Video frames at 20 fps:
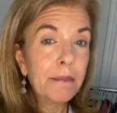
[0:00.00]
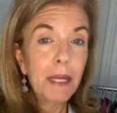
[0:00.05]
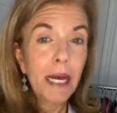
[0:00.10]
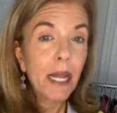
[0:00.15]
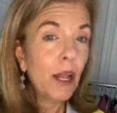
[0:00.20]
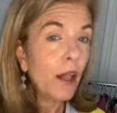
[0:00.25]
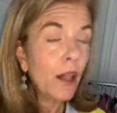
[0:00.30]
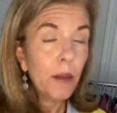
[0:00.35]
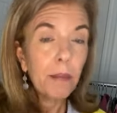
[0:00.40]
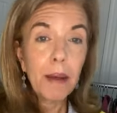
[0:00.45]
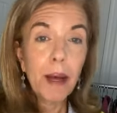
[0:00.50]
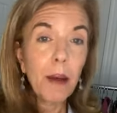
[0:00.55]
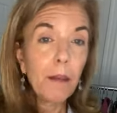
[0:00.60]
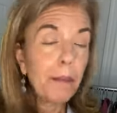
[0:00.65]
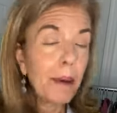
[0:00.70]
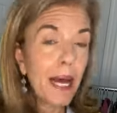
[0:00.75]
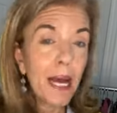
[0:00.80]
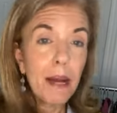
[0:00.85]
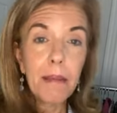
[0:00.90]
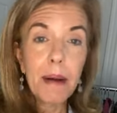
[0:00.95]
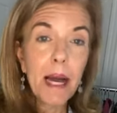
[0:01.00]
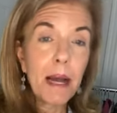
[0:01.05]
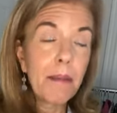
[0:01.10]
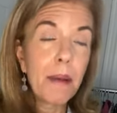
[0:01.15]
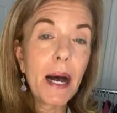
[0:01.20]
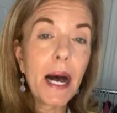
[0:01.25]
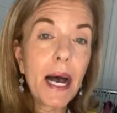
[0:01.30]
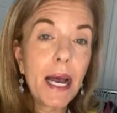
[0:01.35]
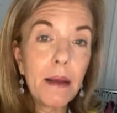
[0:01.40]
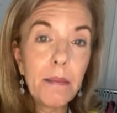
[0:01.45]
I'm not all about buy
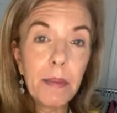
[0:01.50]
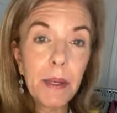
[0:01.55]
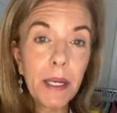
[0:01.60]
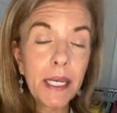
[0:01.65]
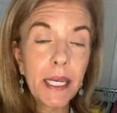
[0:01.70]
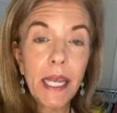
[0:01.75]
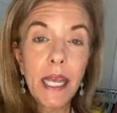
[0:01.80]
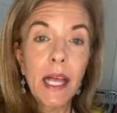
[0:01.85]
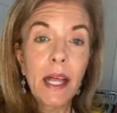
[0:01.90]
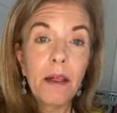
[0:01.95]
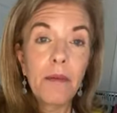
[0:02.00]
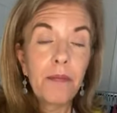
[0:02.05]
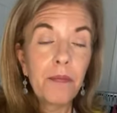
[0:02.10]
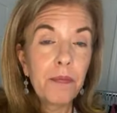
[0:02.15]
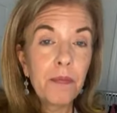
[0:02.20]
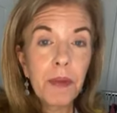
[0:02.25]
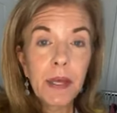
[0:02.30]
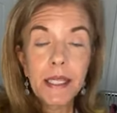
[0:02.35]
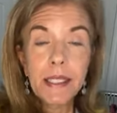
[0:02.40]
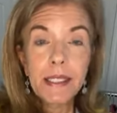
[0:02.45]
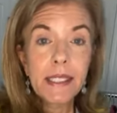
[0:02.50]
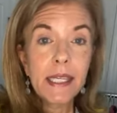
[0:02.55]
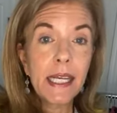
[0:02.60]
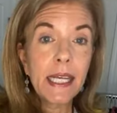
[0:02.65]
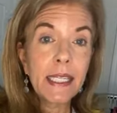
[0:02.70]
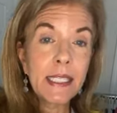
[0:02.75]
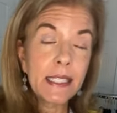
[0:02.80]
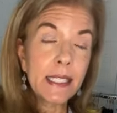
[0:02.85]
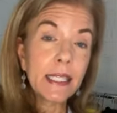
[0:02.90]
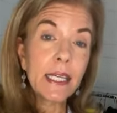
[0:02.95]
buy buy, but
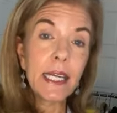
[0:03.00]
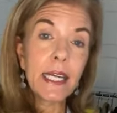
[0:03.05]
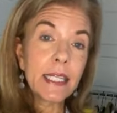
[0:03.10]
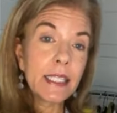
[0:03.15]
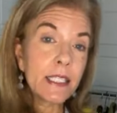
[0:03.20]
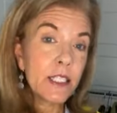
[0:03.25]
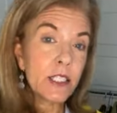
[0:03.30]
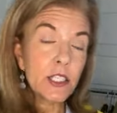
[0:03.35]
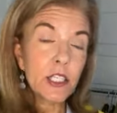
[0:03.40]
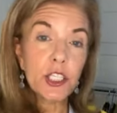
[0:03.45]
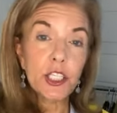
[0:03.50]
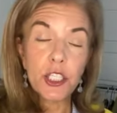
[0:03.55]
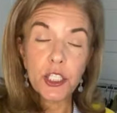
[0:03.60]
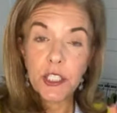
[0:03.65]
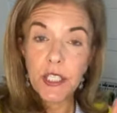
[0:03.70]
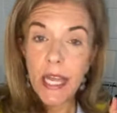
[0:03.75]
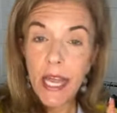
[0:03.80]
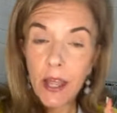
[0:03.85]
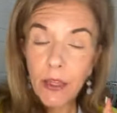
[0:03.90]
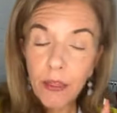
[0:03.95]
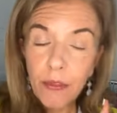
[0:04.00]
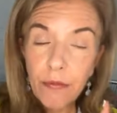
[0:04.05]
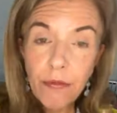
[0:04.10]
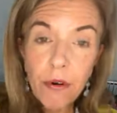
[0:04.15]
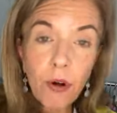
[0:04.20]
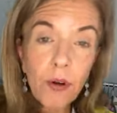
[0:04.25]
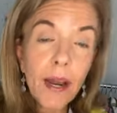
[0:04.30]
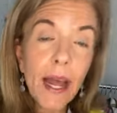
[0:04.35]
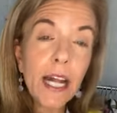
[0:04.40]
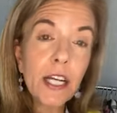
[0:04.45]
it's it's it's just
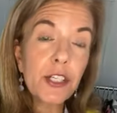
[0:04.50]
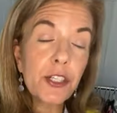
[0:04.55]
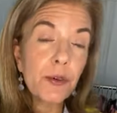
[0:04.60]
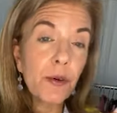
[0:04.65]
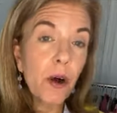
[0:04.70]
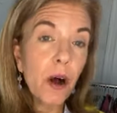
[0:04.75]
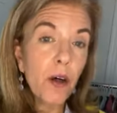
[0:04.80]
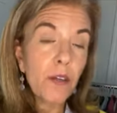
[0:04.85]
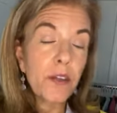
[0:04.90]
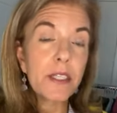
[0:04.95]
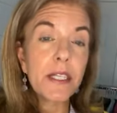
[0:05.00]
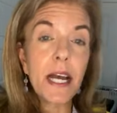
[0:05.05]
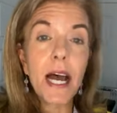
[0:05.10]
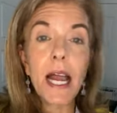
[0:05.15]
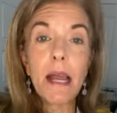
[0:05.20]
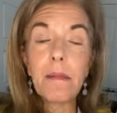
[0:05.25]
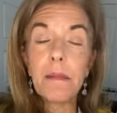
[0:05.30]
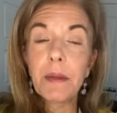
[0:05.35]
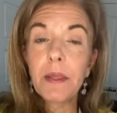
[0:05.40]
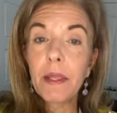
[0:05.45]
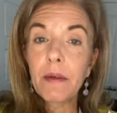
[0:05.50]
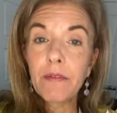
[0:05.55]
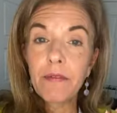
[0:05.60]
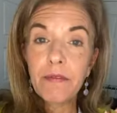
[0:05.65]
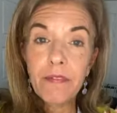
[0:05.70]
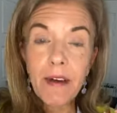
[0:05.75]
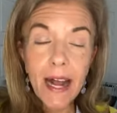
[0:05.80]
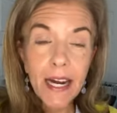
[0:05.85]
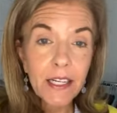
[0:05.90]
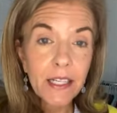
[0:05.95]
thrown at you all the time
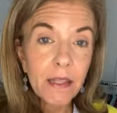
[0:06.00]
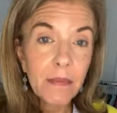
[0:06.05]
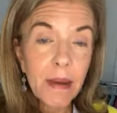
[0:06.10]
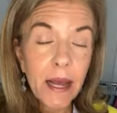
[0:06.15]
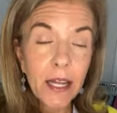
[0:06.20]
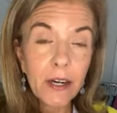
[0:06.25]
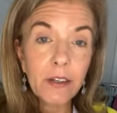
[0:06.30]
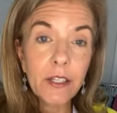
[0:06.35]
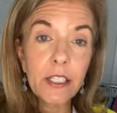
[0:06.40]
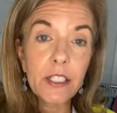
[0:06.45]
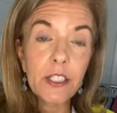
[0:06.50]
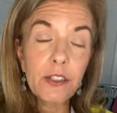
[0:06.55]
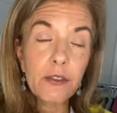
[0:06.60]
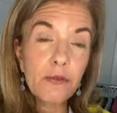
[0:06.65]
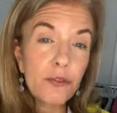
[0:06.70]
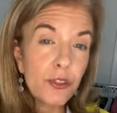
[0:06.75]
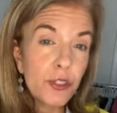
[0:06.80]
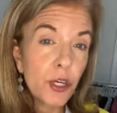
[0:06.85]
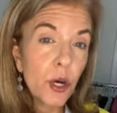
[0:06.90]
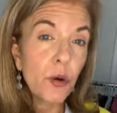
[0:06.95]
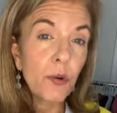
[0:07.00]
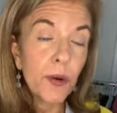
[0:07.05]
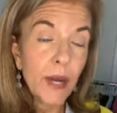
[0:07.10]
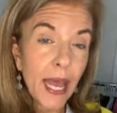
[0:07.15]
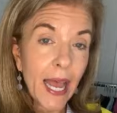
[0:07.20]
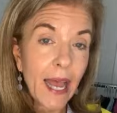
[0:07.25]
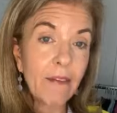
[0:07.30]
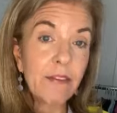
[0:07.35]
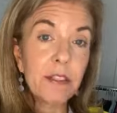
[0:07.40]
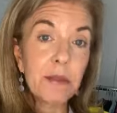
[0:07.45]
but the fact of the matter is you
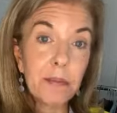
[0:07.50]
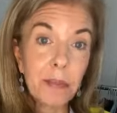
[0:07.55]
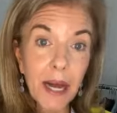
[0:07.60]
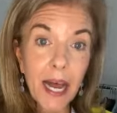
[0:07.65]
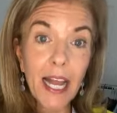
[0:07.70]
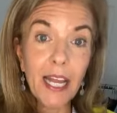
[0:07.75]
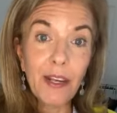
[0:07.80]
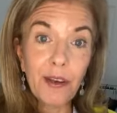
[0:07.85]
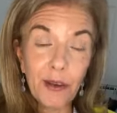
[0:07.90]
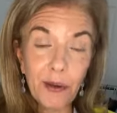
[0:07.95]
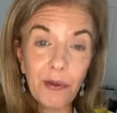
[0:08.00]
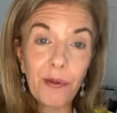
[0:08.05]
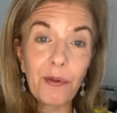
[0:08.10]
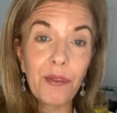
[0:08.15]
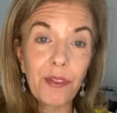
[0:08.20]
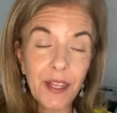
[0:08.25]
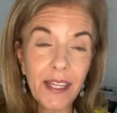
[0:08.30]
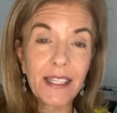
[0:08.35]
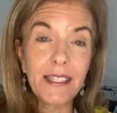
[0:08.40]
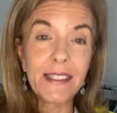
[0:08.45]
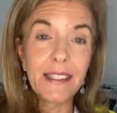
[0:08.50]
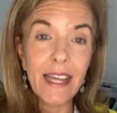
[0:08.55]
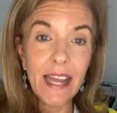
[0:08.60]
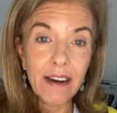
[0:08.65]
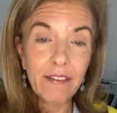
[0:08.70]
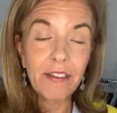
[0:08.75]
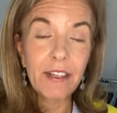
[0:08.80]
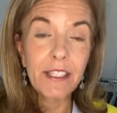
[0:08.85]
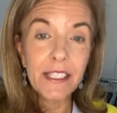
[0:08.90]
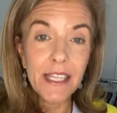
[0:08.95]
don't have to buy new
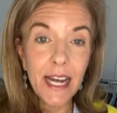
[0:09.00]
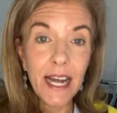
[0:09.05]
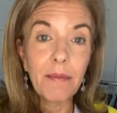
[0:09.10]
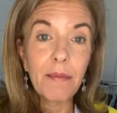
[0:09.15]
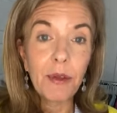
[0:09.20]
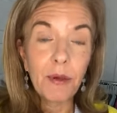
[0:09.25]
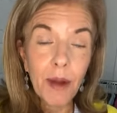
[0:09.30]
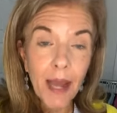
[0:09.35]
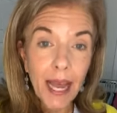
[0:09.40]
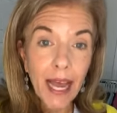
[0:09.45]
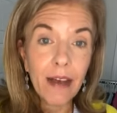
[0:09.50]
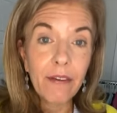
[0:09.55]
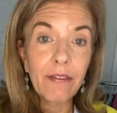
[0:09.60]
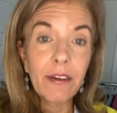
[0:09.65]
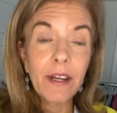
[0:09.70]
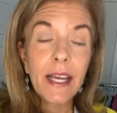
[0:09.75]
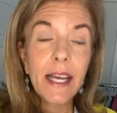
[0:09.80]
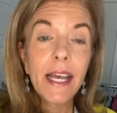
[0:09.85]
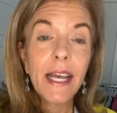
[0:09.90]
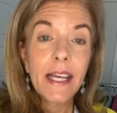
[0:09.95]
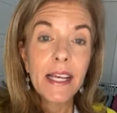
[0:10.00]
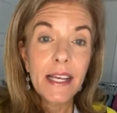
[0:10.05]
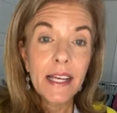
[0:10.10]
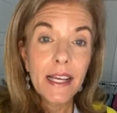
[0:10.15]
things every time you have